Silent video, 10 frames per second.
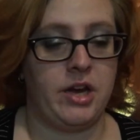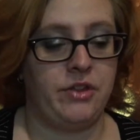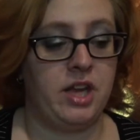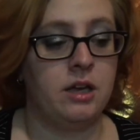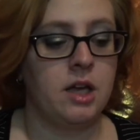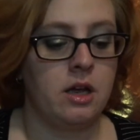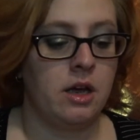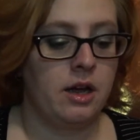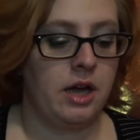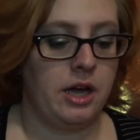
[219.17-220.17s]
nothing
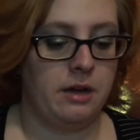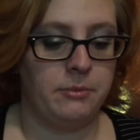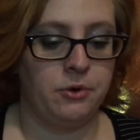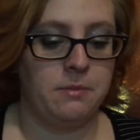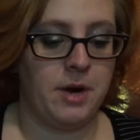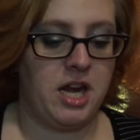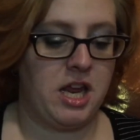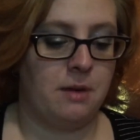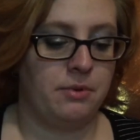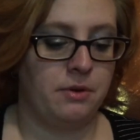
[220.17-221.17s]
or
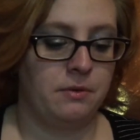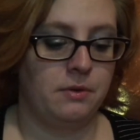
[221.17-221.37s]
muddy up.